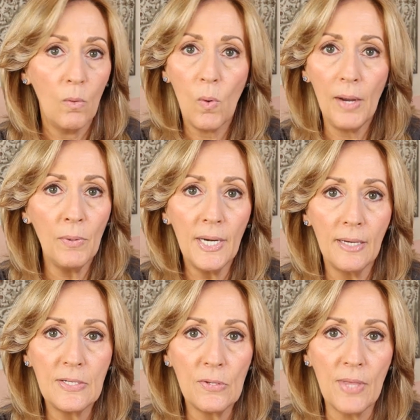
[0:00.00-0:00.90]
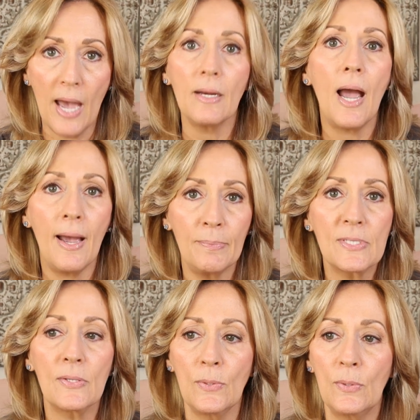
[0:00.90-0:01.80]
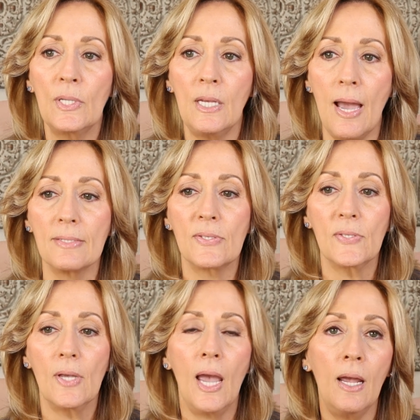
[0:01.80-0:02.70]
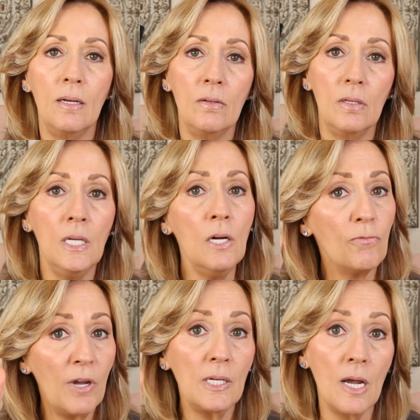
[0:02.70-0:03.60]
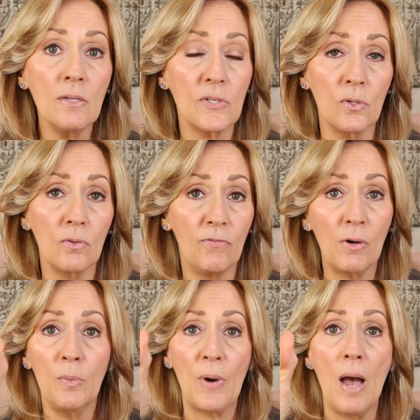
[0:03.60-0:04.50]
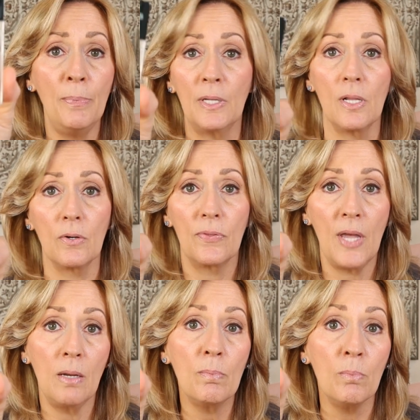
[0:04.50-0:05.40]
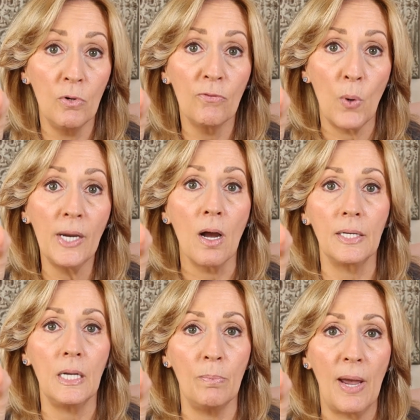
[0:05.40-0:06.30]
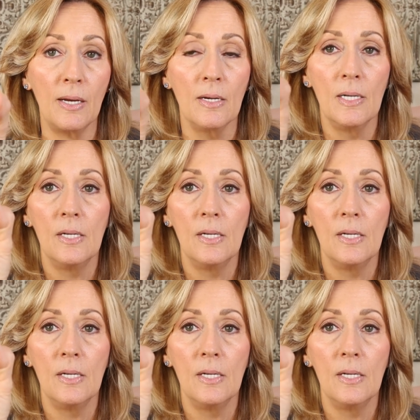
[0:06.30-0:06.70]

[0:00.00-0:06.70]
why wouldn't I do that? Absolutely yes. And you know, fake nails are very popular. They move quick on eBay.